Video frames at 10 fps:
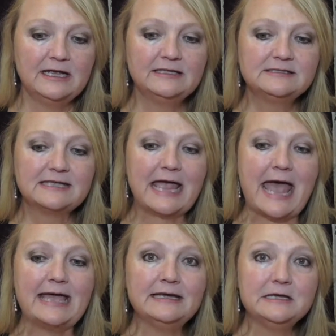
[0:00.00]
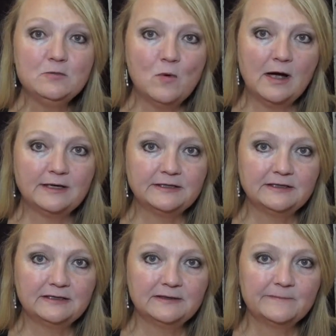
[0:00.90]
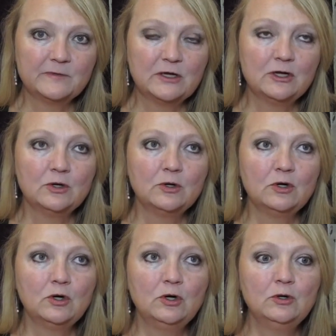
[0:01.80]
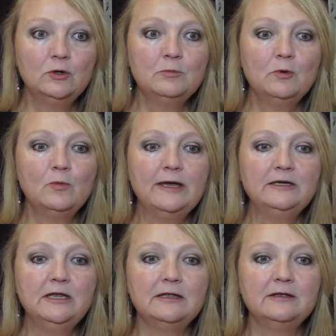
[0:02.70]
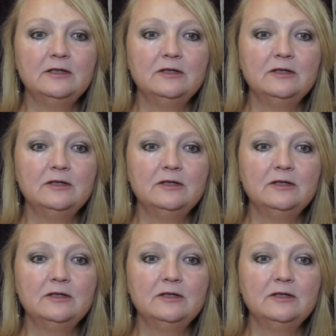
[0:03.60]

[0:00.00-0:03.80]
it's anyone whom when